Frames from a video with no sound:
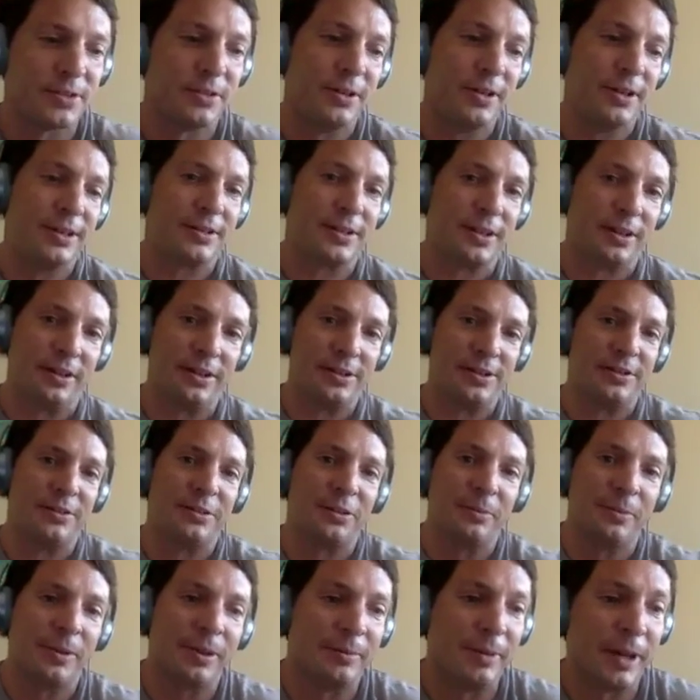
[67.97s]
go ahead and tell us a little
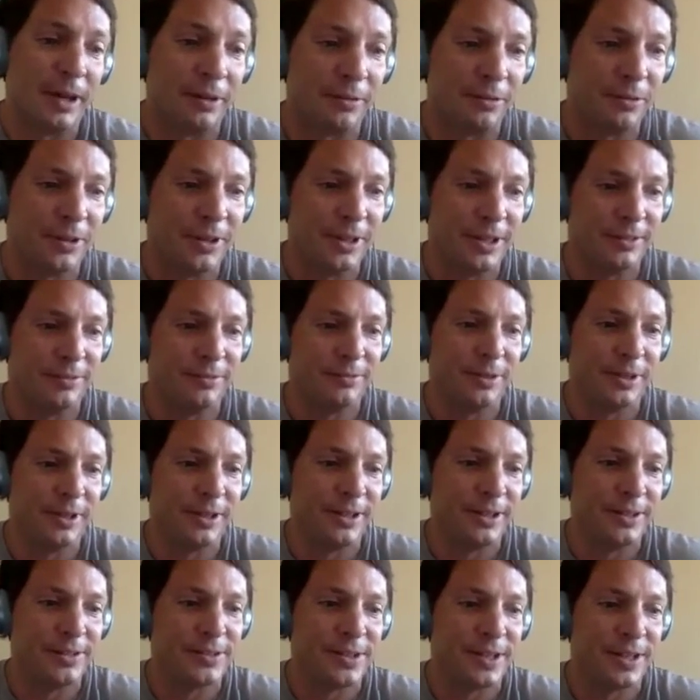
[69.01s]
bit about what it
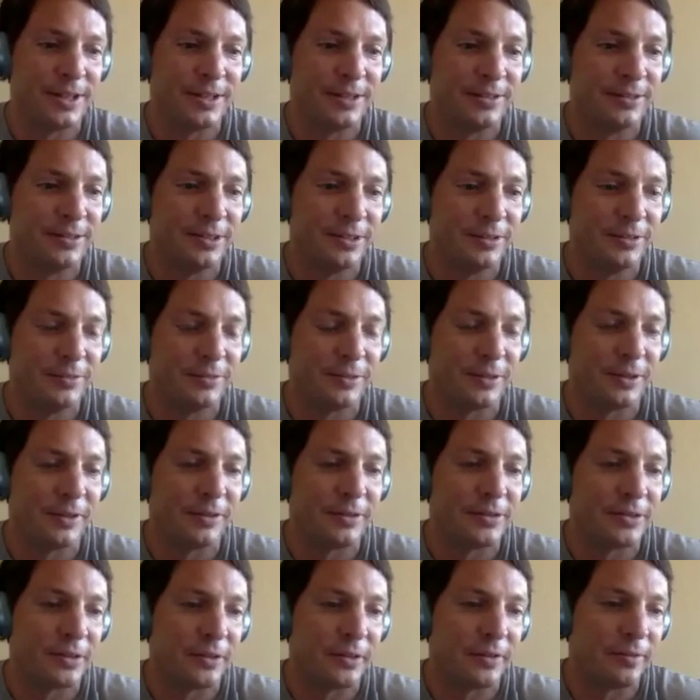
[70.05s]
is that you do
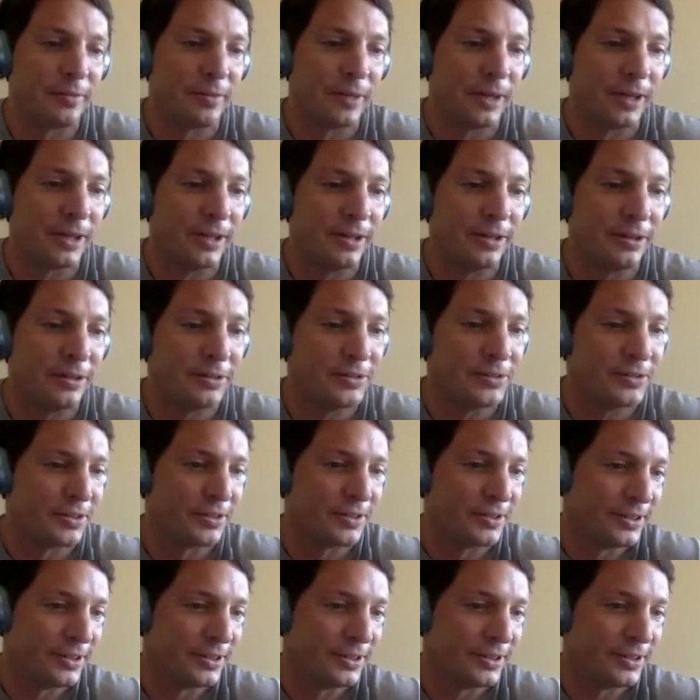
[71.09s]
so everybody knows.